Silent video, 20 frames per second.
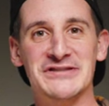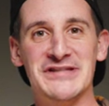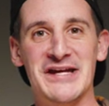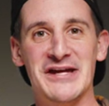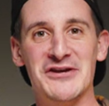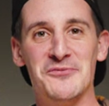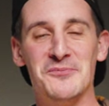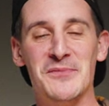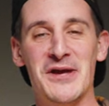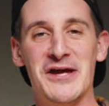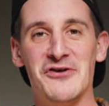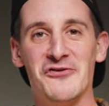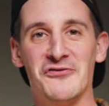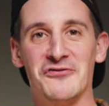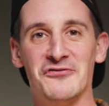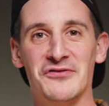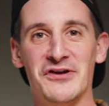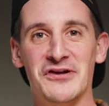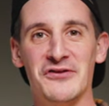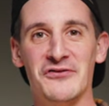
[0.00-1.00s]
container
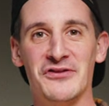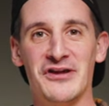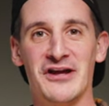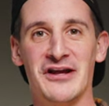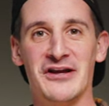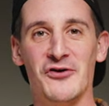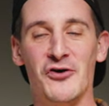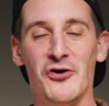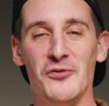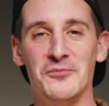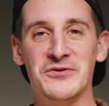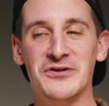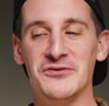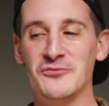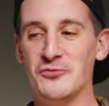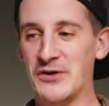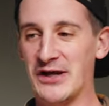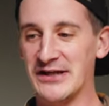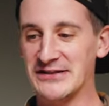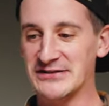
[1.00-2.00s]
makeover video that I'd hoped.
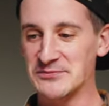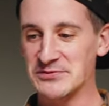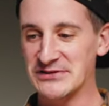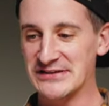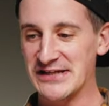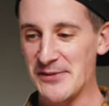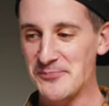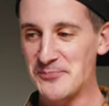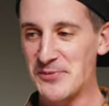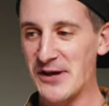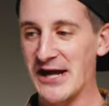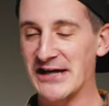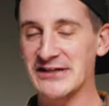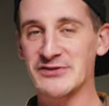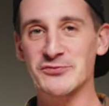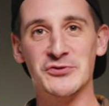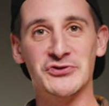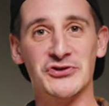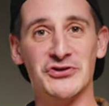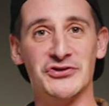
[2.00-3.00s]
We had some
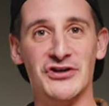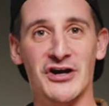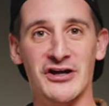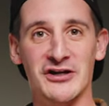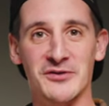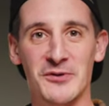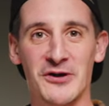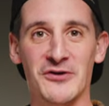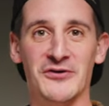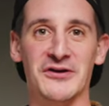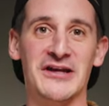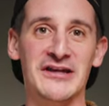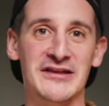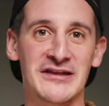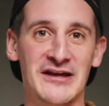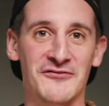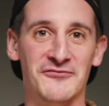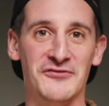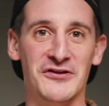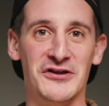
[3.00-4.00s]
setbacks, which I'll talk about in
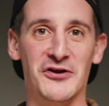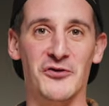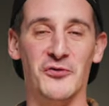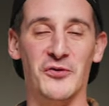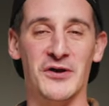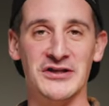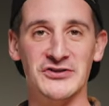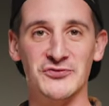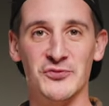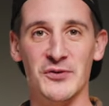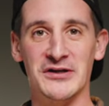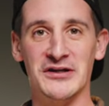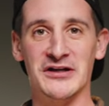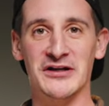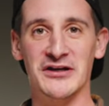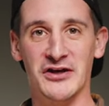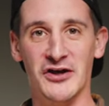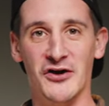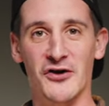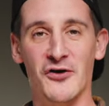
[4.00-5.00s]
that video when it's
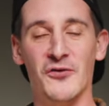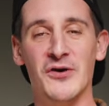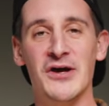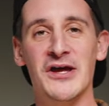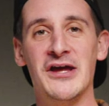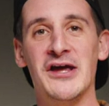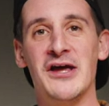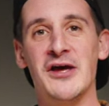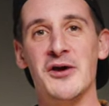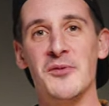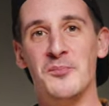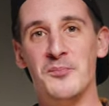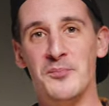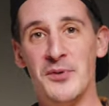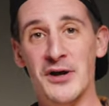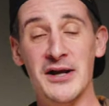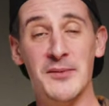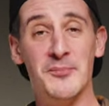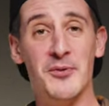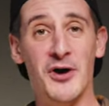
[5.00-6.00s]
ready to go.
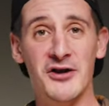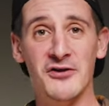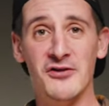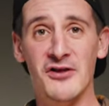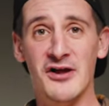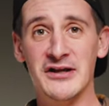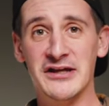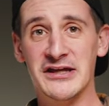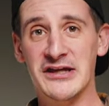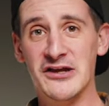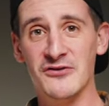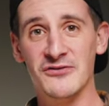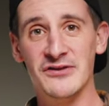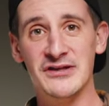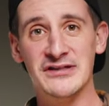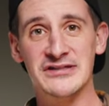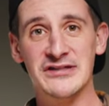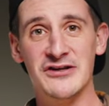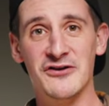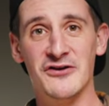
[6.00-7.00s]
But I bought a lot of gear
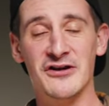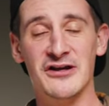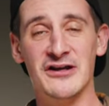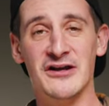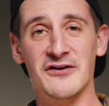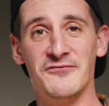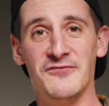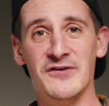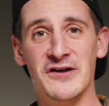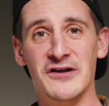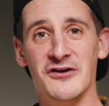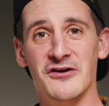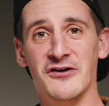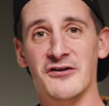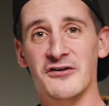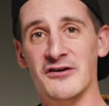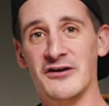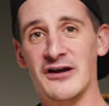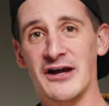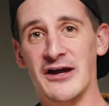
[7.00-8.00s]
this year, and I
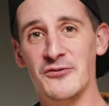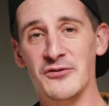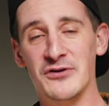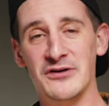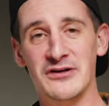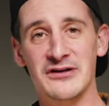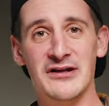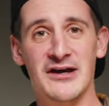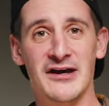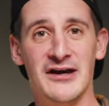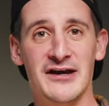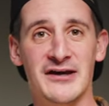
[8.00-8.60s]
figure I would